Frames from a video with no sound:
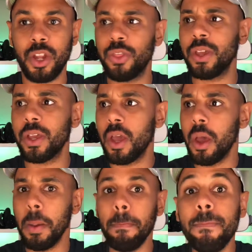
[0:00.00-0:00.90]
nothing
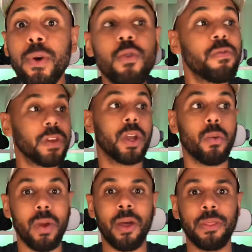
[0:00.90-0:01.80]
moving
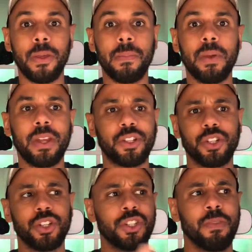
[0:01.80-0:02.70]
around them. It's
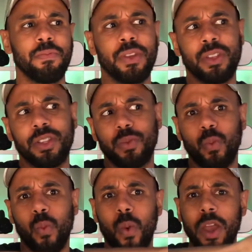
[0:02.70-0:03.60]
just something that's
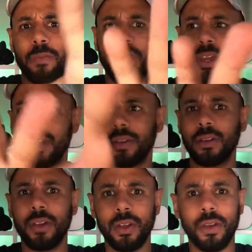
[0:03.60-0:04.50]
wiping
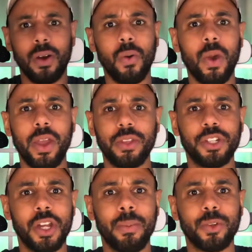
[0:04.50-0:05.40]
away the
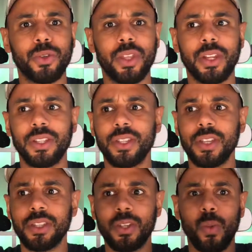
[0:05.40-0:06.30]
geometry that
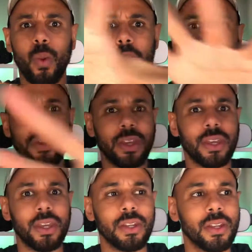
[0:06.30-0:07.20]
exists and wiping
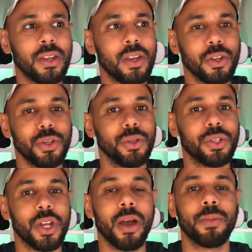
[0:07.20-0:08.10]
in new
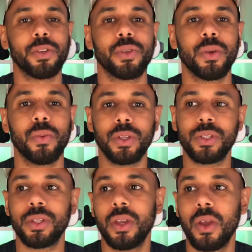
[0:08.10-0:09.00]
geometry.
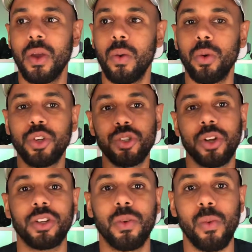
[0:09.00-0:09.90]
Once you
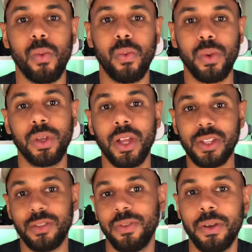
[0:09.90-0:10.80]
start to
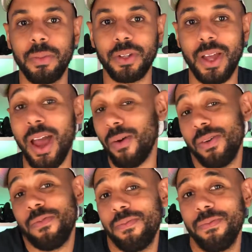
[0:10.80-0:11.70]
realize how
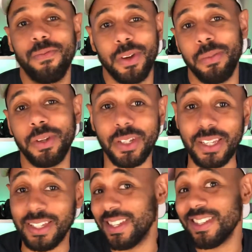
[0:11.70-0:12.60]
fundamentally
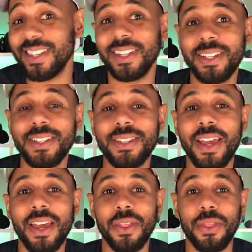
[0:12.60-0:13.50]
easy it is,
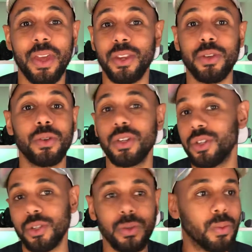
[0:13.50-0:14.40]
then you can
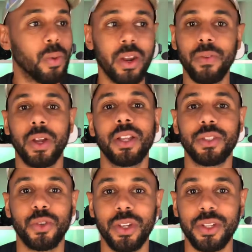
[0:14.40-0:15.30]
do whatever kinds
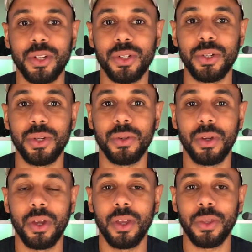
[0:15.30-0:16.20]
of transitions
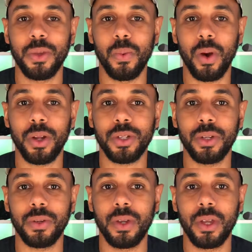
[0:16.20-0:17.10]
you want
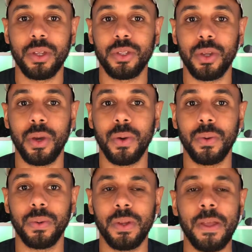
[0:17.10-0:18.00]
to.
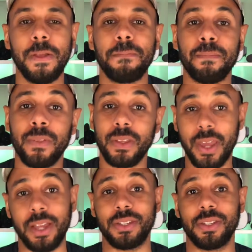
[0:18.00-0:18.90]
So
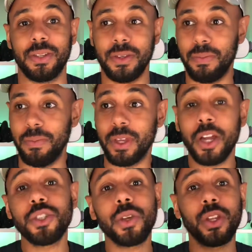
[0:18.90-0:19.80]
yes,
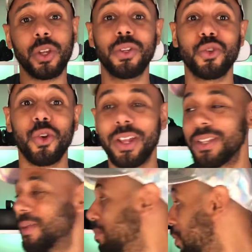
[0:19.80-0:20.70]
because you can
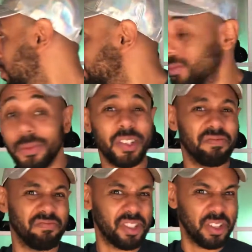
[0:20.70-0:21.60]
let me
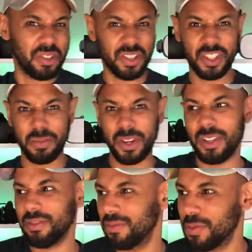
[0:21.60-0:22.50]
close this. Somebody
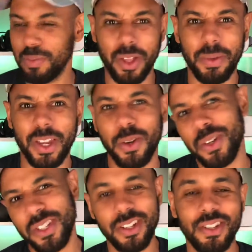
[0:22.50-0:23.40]
is probably making
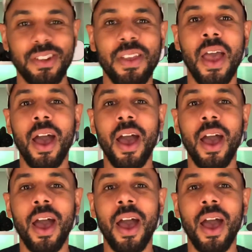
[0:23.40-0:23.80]
noise downstairs.